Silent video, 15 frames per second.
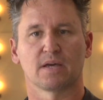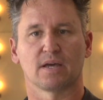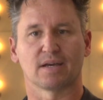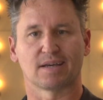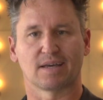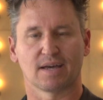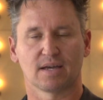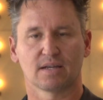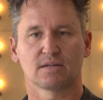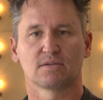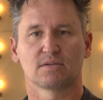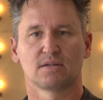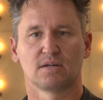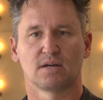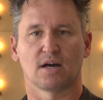
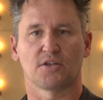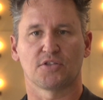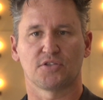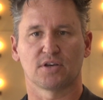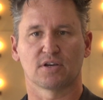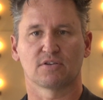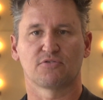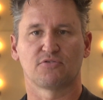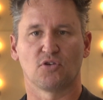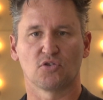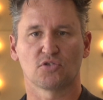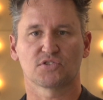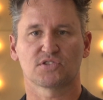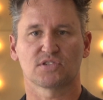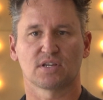Again, I think
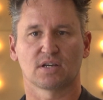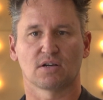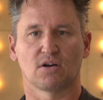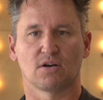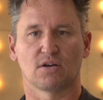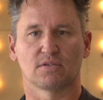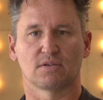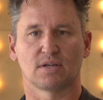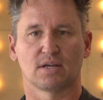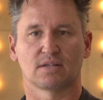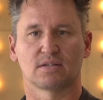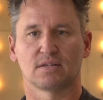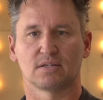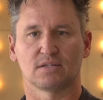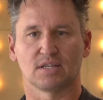focusing on, at
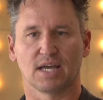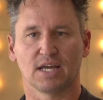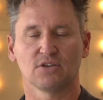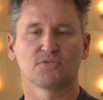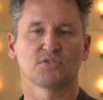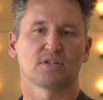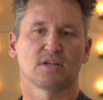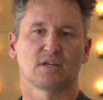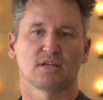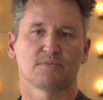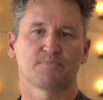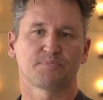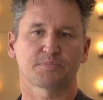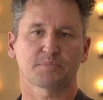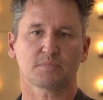the end of the day,